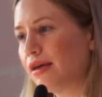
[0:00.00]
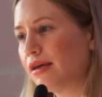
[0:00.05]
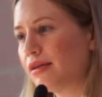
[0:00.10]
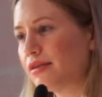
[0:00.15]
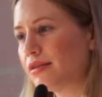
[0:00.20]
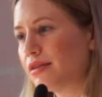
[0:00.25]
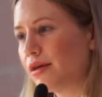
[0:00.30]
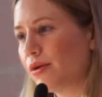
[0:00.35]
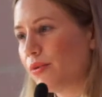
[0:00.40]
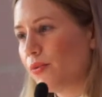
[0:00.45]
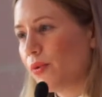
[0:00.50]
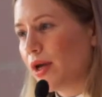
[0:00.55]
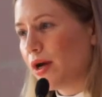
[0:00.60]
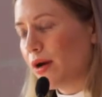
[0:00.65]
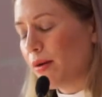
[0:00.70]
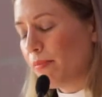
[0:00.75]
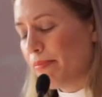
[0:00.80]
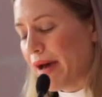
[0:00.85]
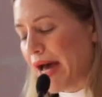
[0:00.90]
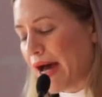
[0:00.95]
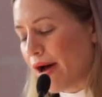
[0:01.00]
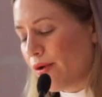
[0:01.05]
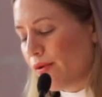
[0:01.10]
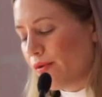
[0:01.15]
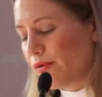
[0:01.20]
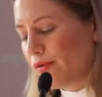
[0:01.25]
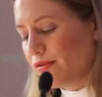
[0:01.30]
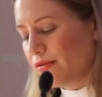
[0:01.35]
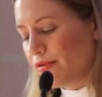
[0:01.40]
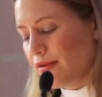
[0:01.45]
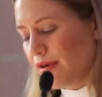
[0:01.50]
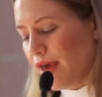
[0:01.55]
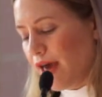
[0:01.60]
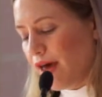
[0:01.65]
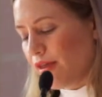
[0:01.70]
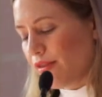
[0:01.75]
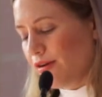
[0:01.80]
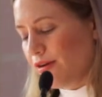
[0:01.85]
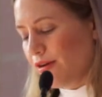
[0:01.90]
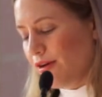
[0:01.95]
is that we are bound
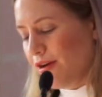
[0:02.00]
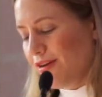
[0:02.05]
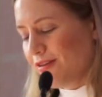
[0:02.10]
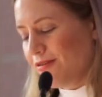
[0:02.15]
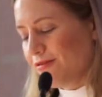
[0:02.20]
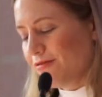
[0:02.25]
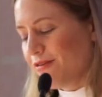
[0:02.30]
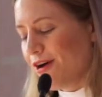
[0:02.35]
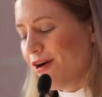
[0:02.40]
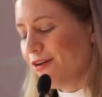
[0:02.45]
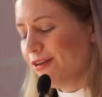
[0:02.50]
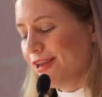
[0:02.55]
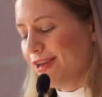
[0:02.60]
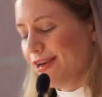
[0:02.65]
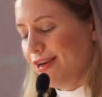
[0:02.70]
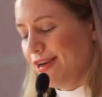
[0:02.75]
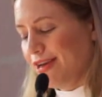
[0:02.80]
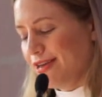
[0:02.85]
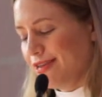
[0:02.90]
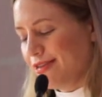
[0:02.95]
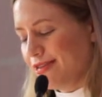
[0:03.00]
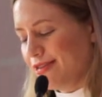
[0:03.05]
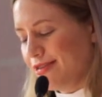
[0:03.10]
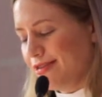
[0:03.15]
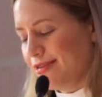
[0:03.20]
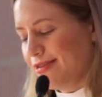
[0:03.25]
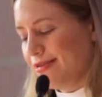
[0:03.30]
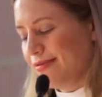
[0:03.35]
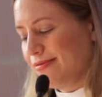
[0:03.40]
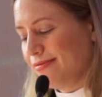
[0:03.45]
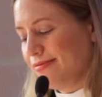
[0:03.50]
together in fallenness.